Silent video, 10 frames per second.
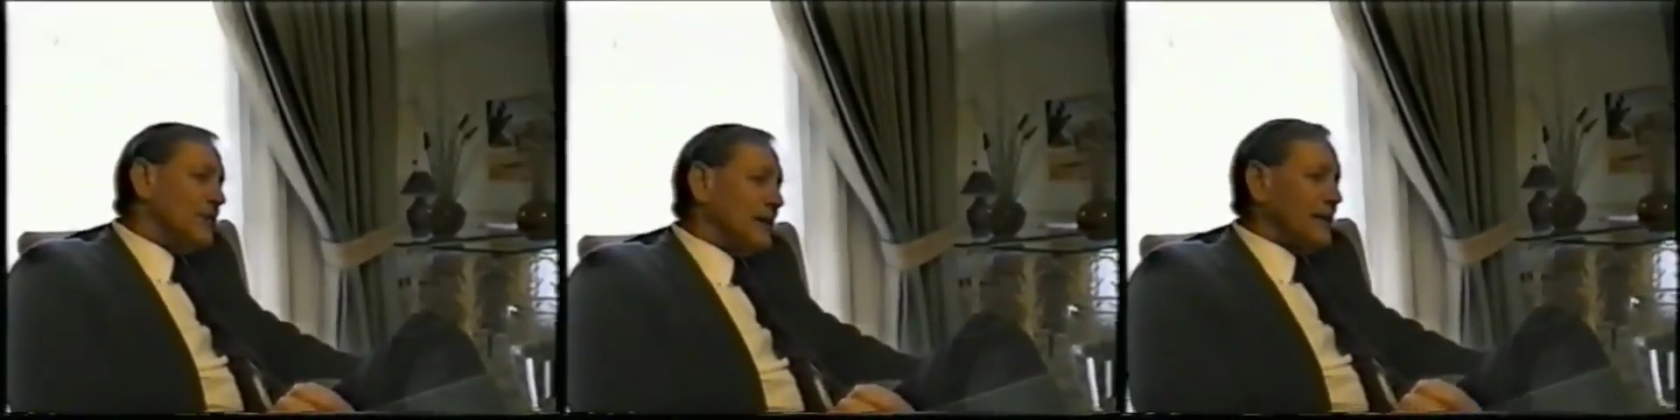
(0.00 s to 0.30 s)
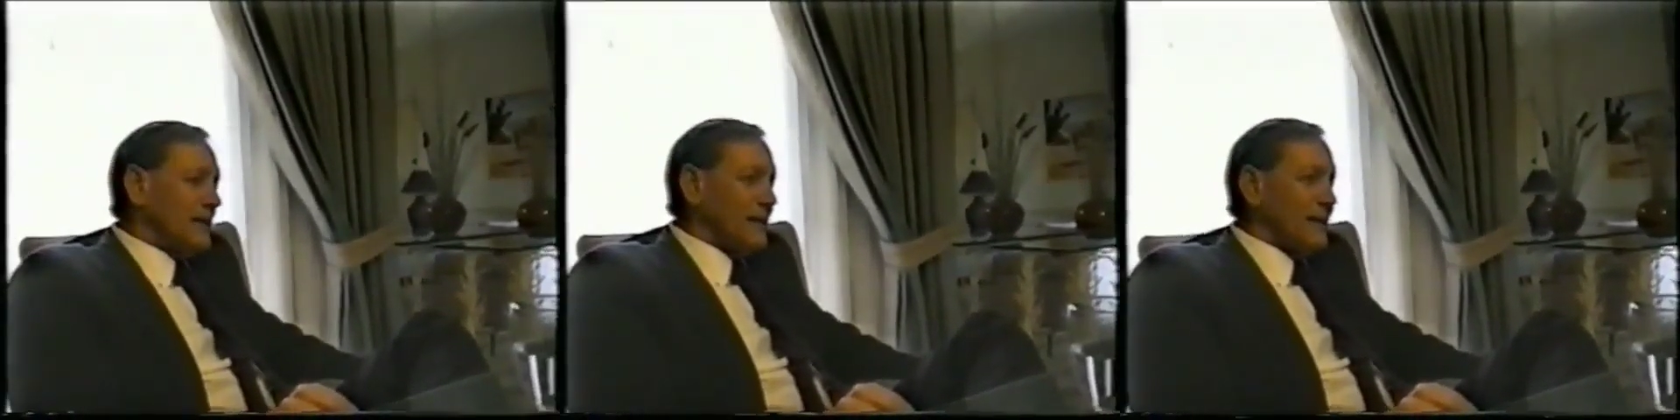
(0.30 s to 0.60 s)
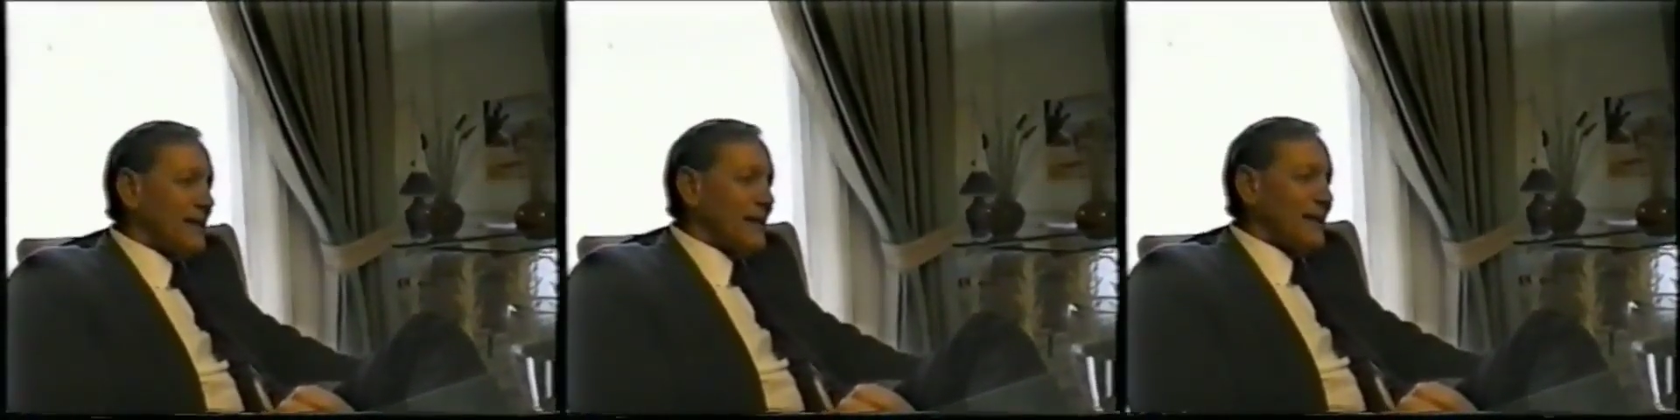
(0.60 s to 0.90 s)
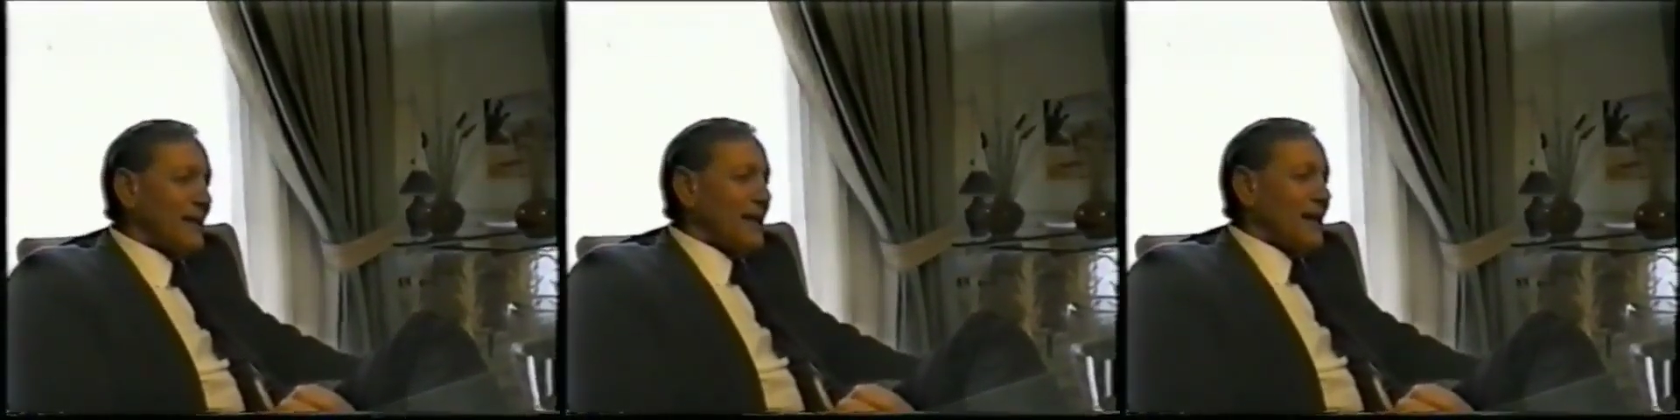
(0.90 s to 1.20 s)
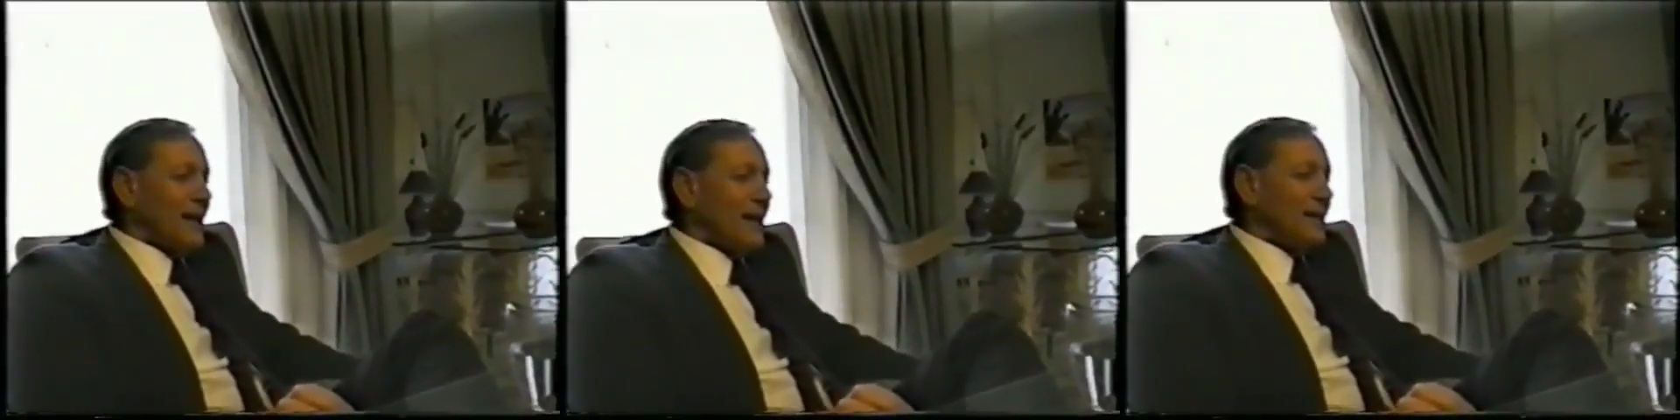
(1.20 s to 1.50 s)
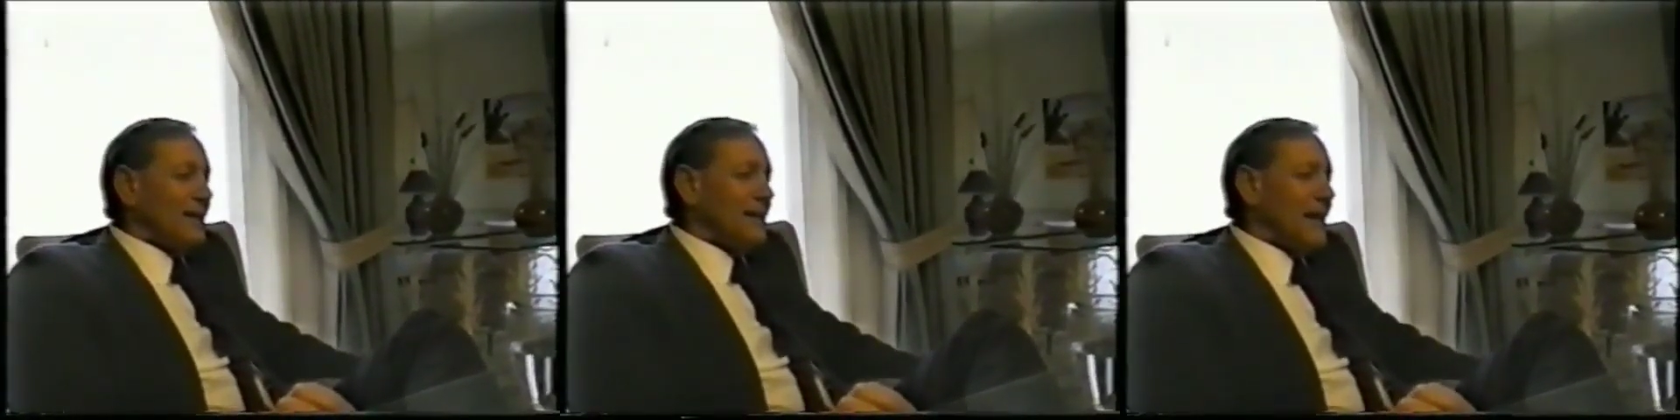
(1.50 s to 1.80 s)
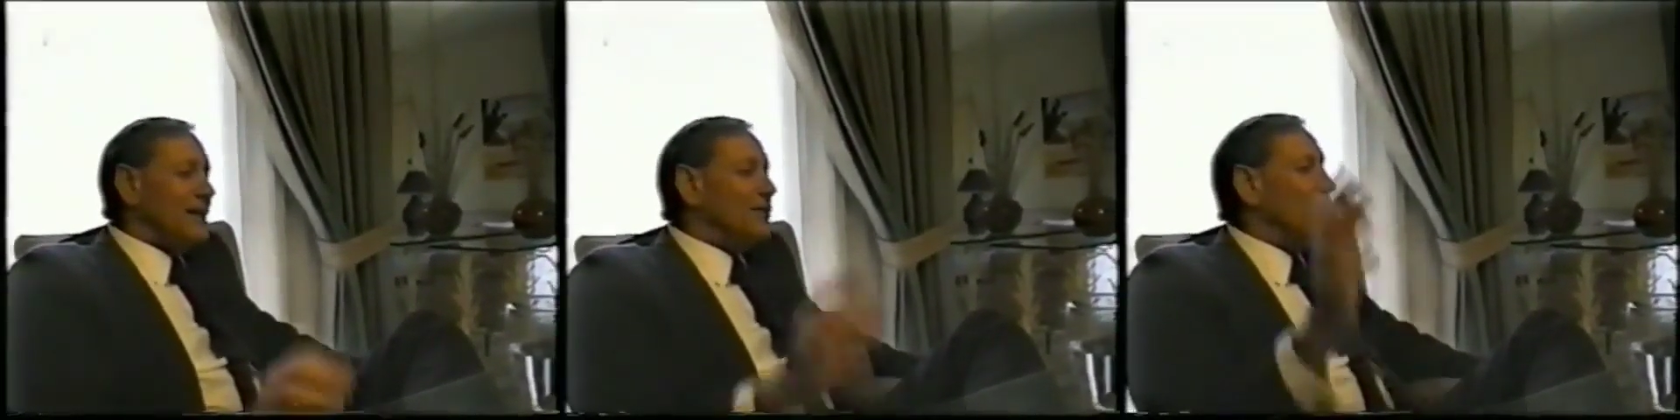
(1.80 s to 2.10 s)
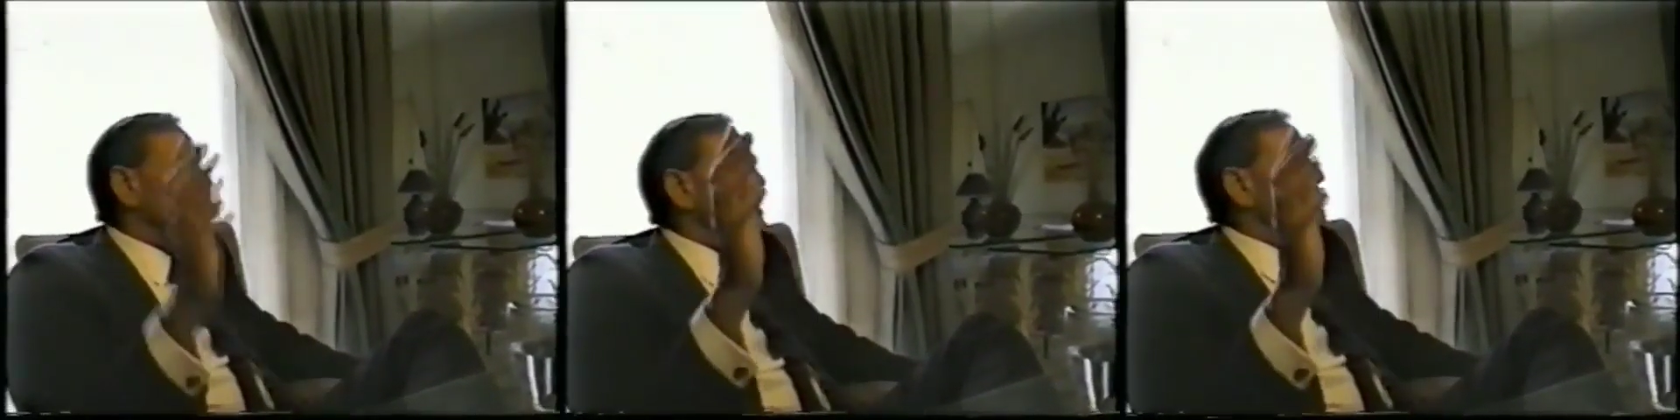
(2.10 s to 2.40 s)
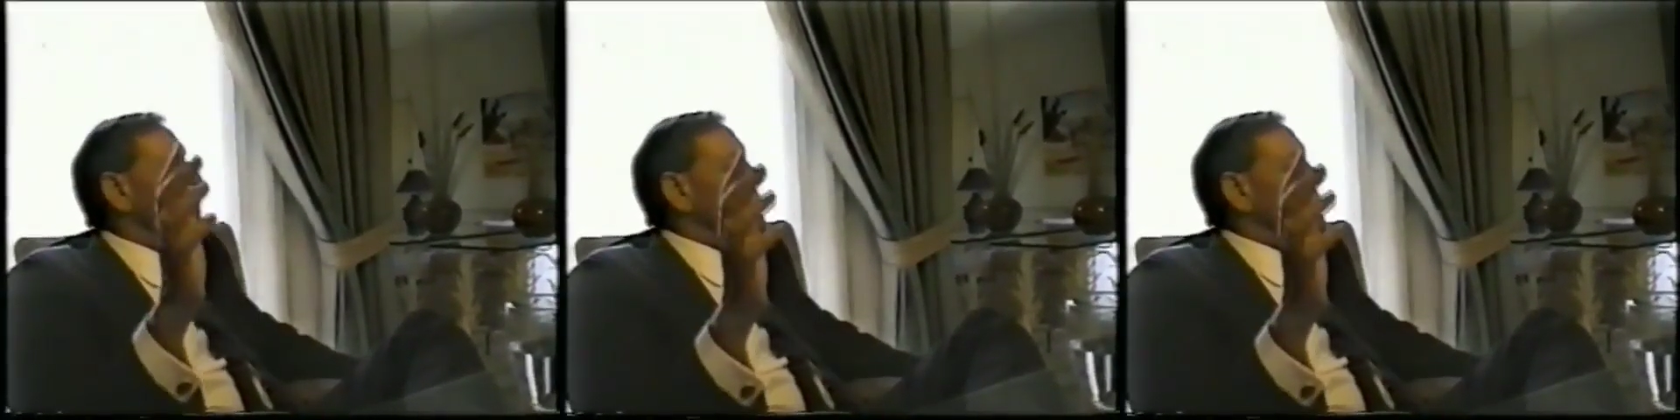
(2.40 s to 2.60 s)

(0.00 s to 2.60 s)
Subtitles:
He doesn't want it, but people already...